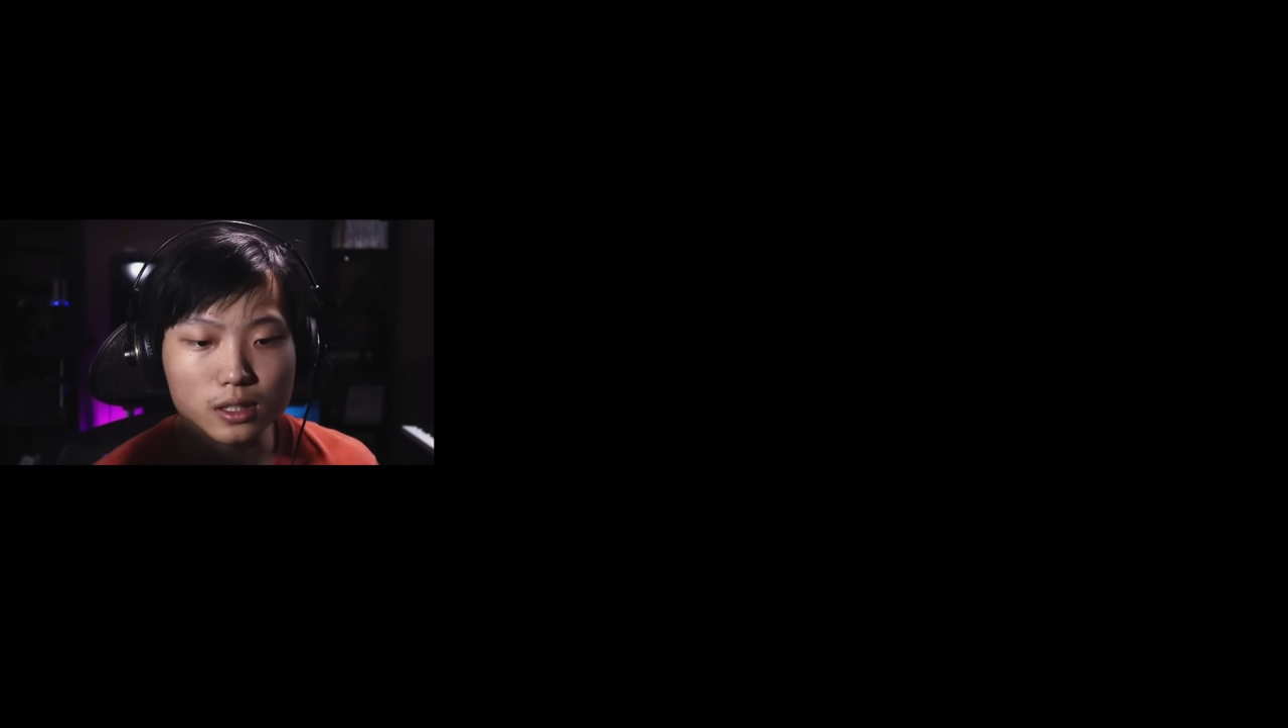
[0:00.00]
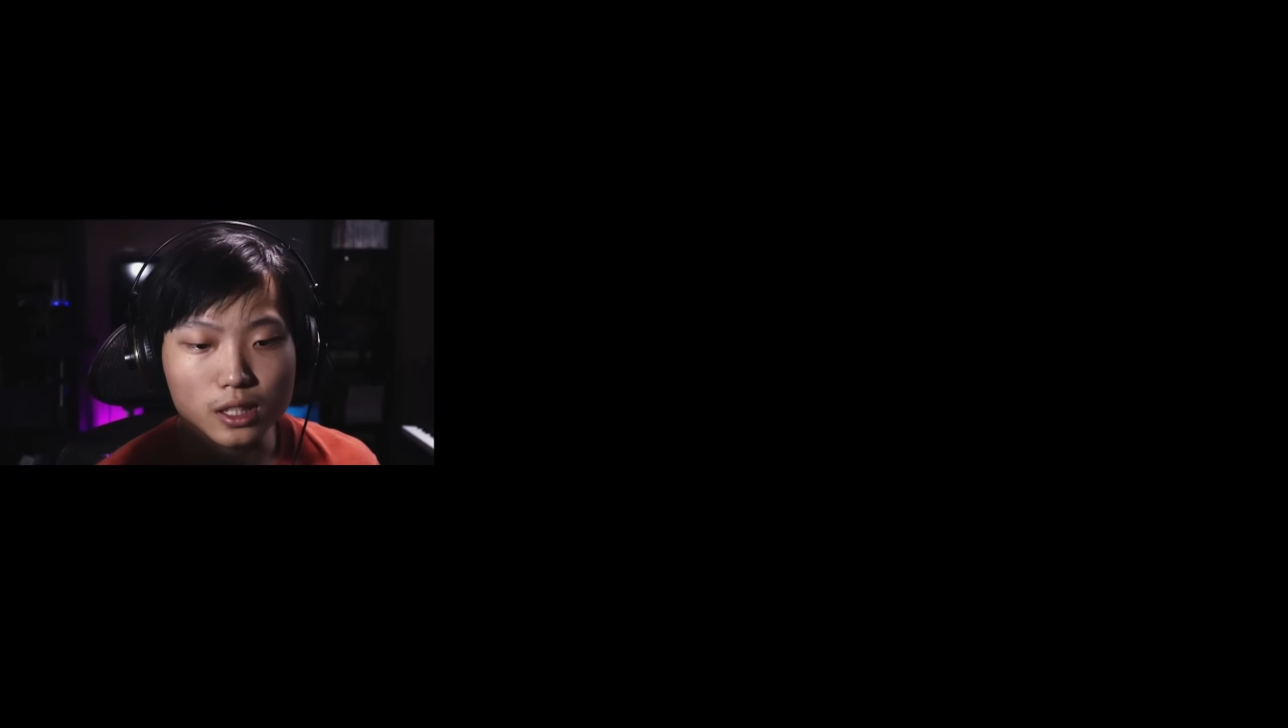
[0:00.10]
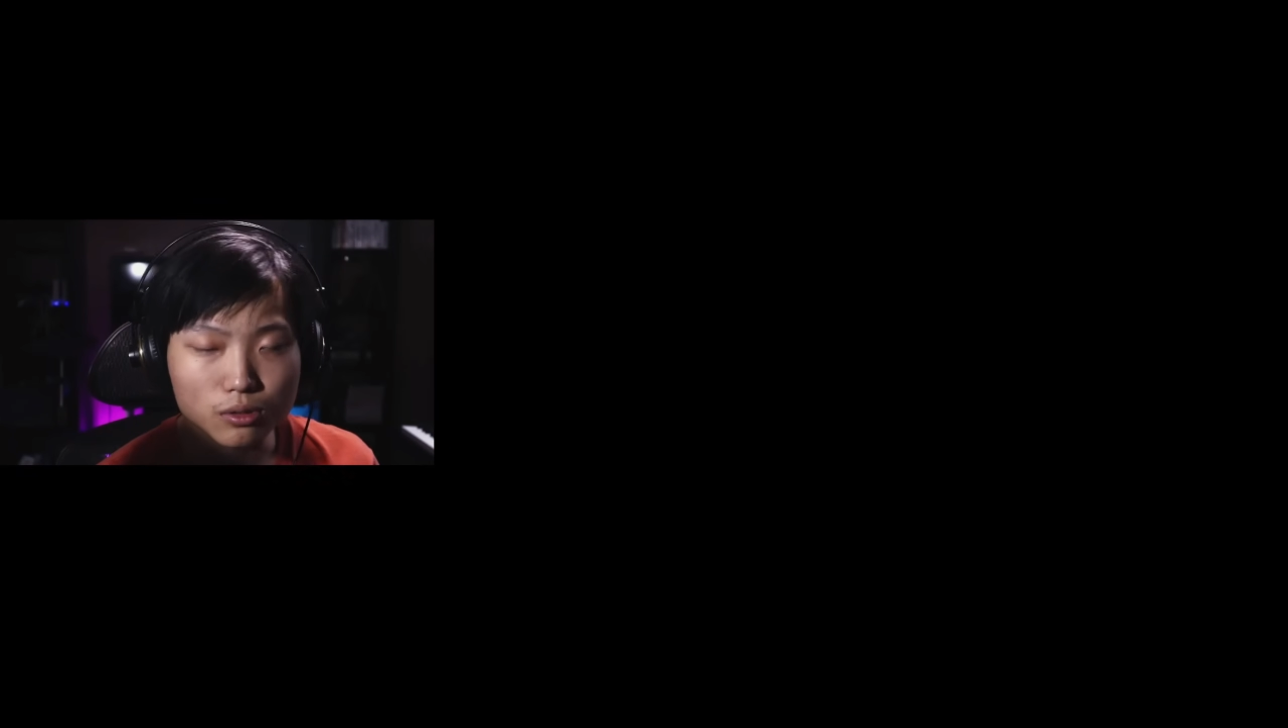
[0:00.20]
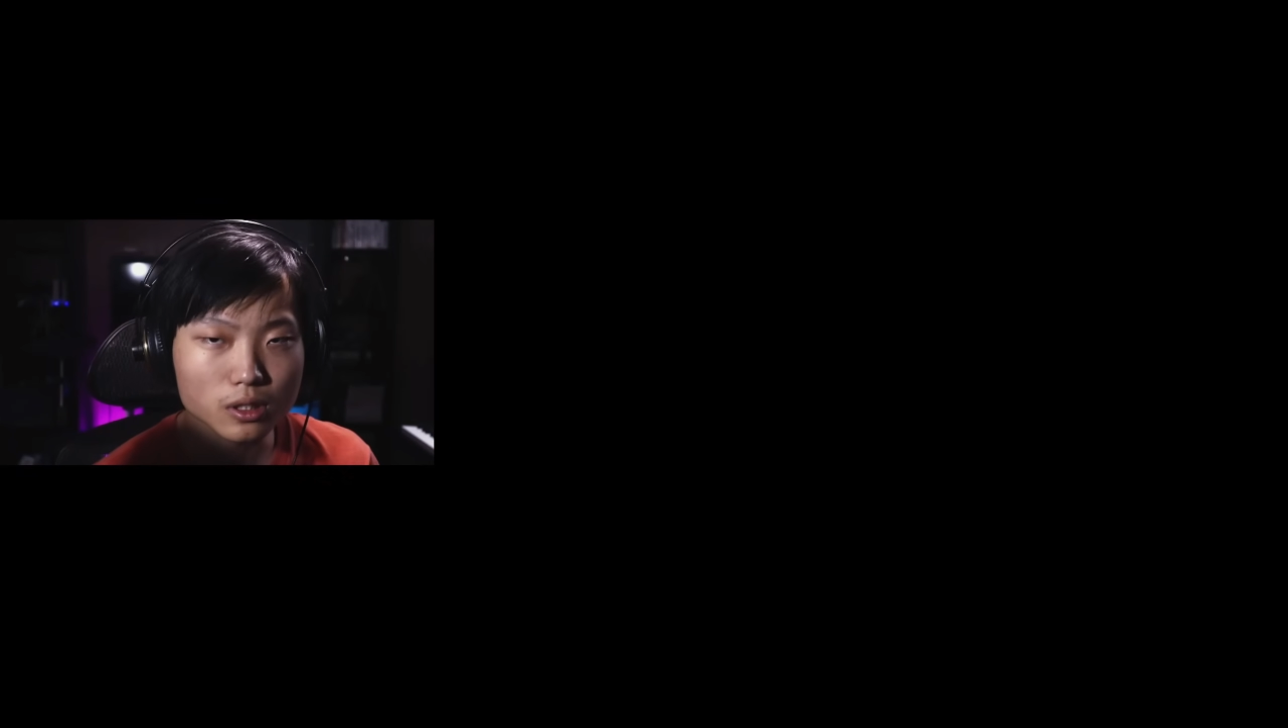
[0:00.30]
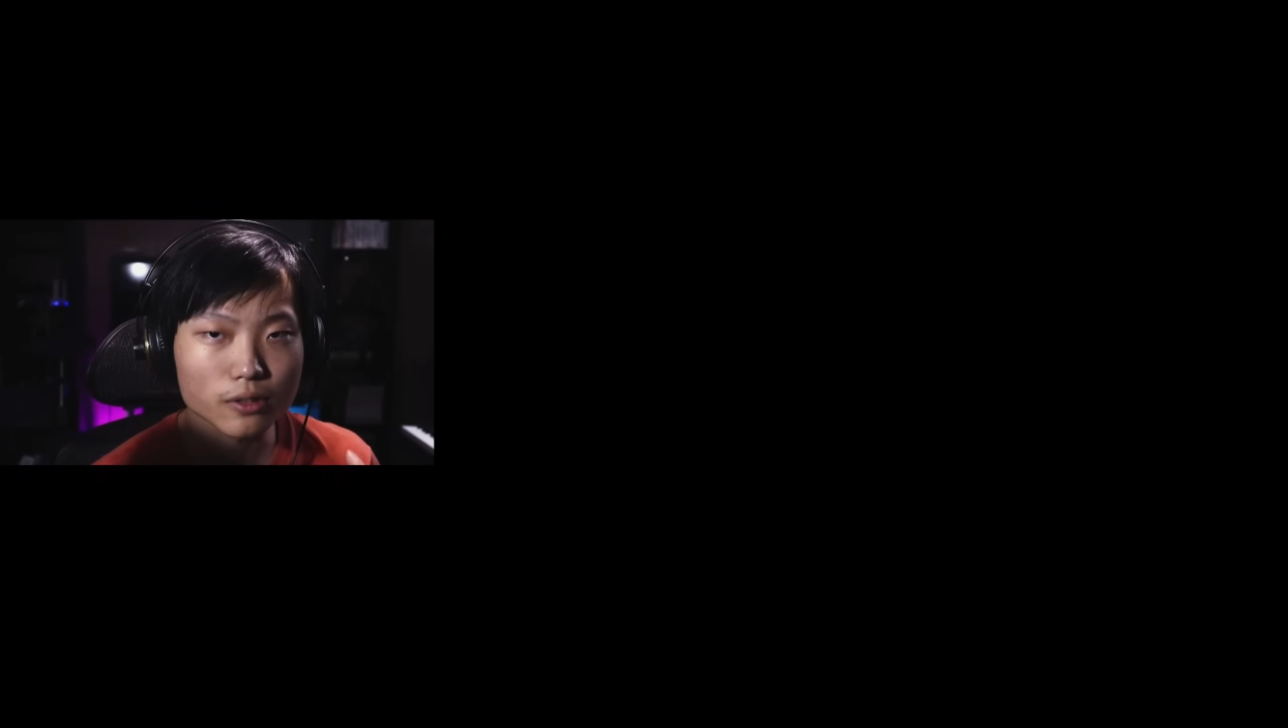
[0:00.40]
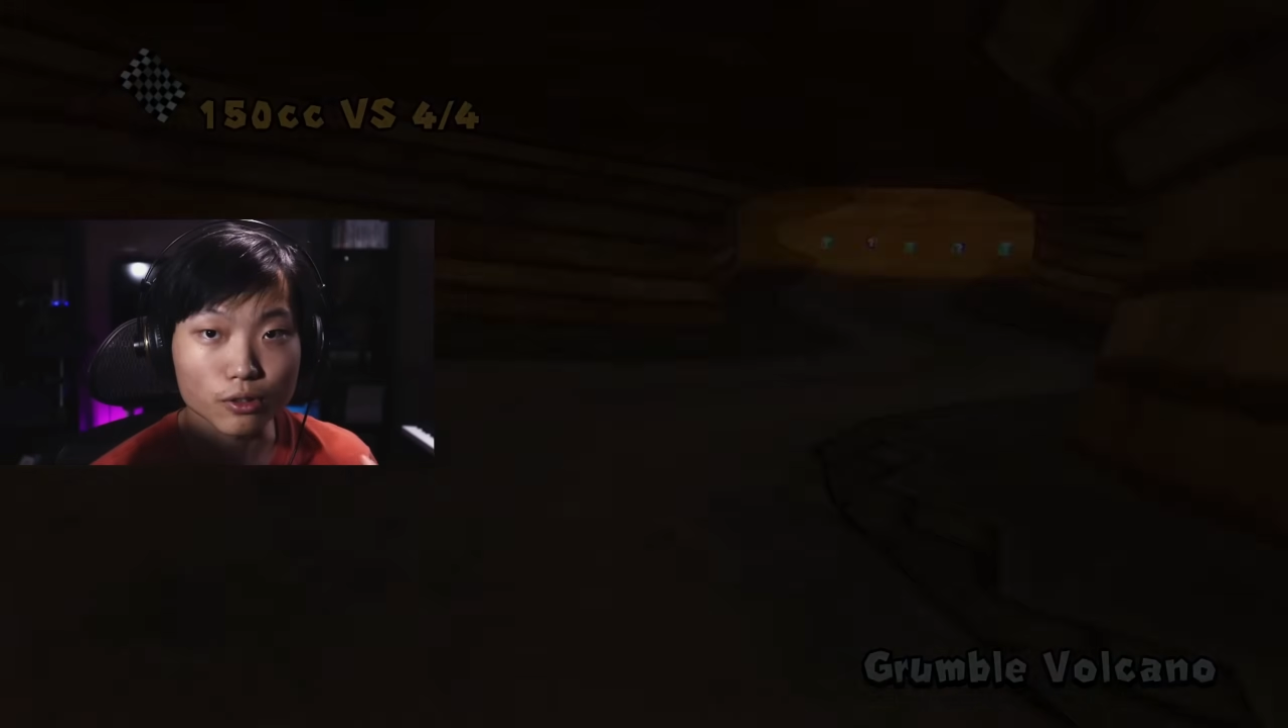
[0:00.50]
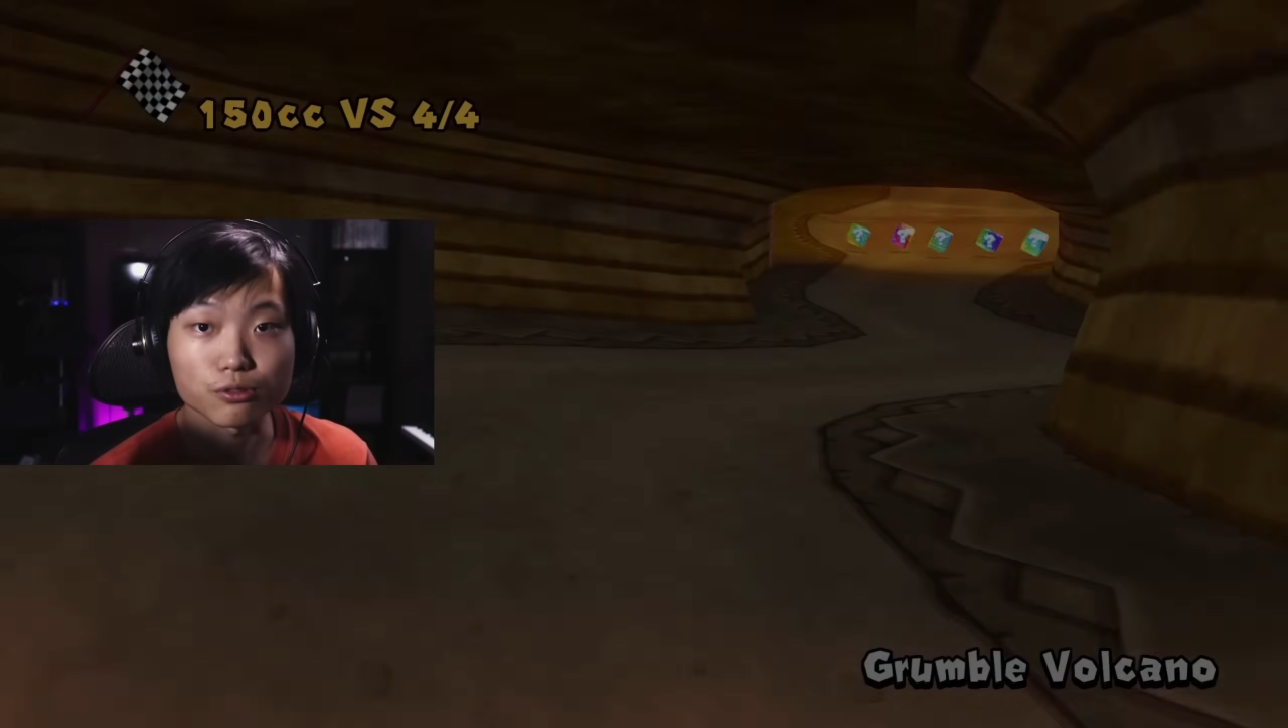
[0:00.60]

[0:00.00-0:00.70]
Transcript: generally, if you're